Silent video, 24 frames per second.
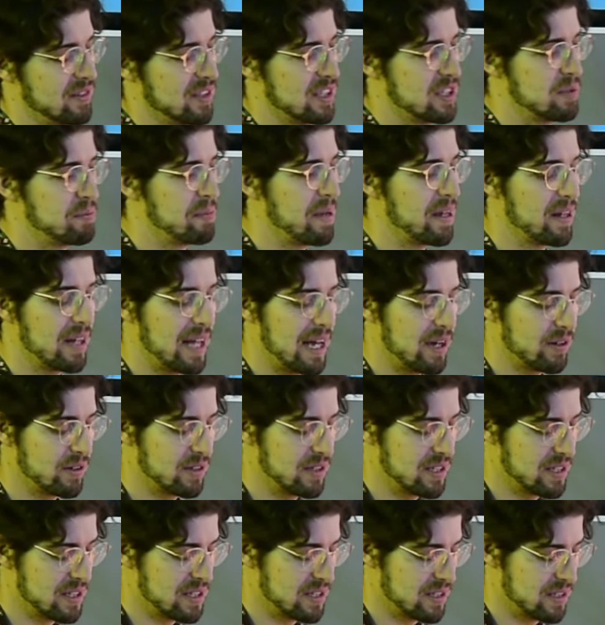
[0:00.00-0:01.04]
spell
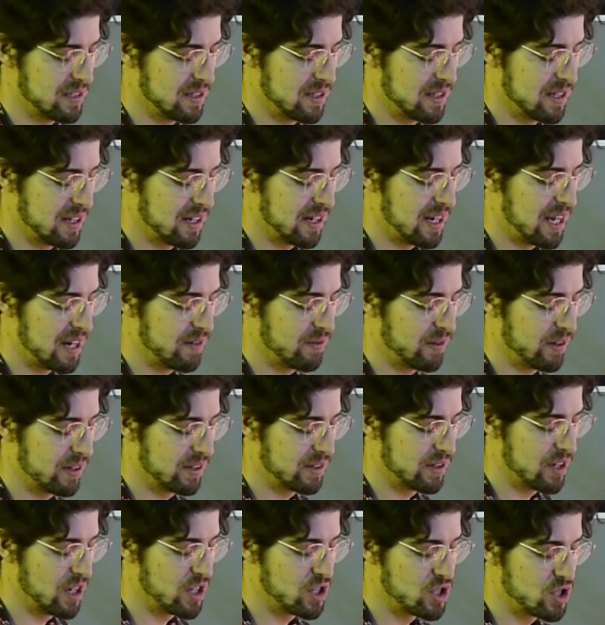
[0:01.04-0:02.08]
out this kind of
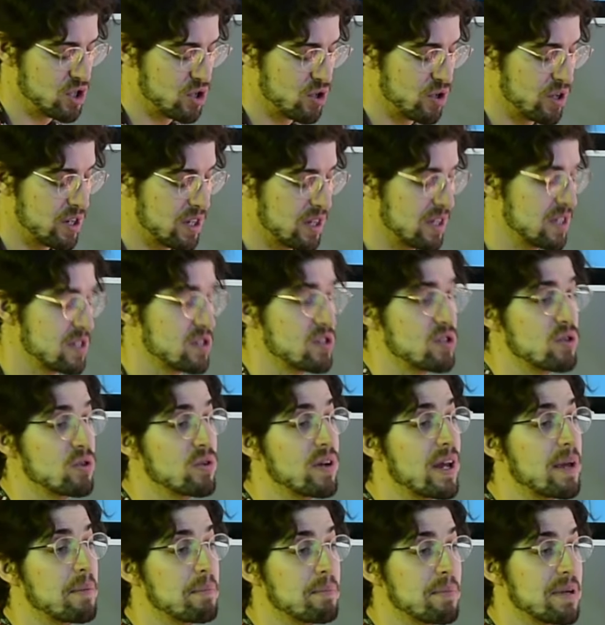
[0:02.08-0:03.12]
a journey of this
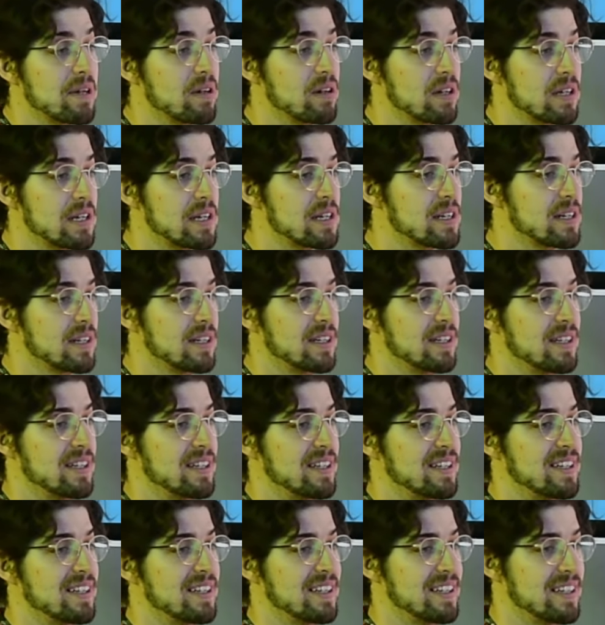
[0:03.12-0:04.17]
dude named Billy,
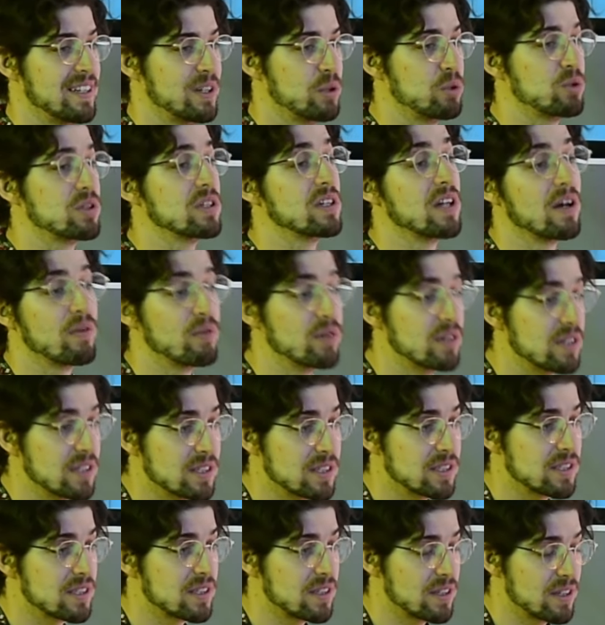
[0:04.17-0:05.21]
who's in love with
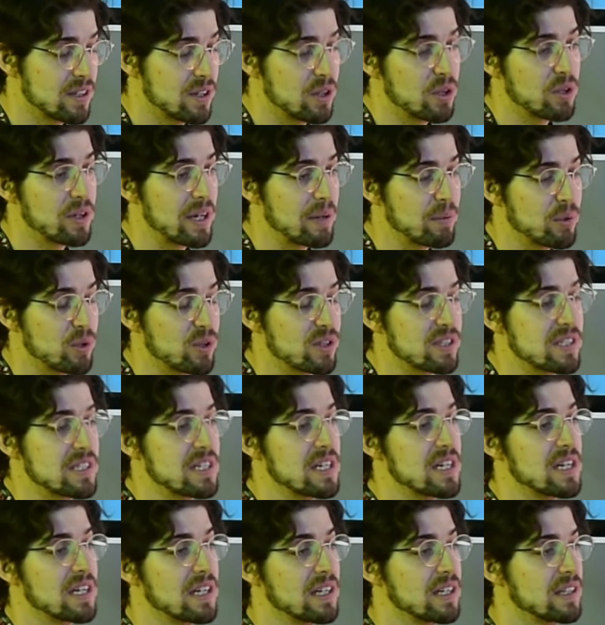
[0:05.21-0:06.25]
this girl named
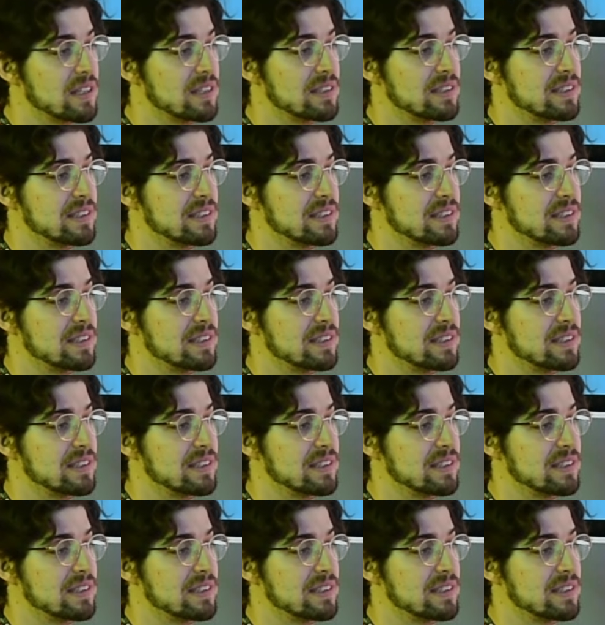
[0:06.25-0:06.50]
Christine.